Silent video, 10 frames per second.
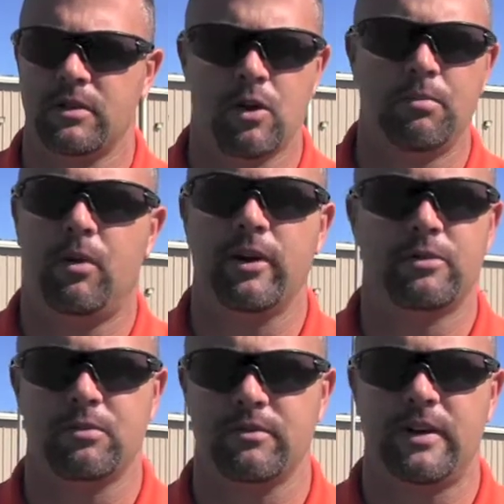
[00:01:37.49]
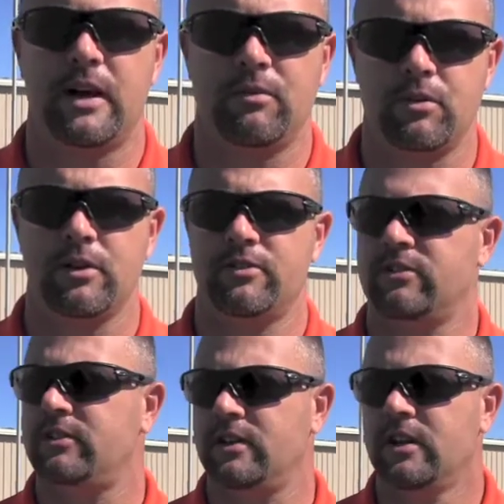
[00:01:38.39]
no points were involved, where it's
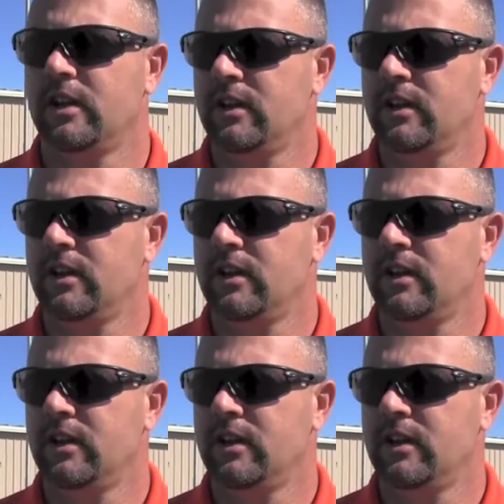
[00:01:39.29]
just a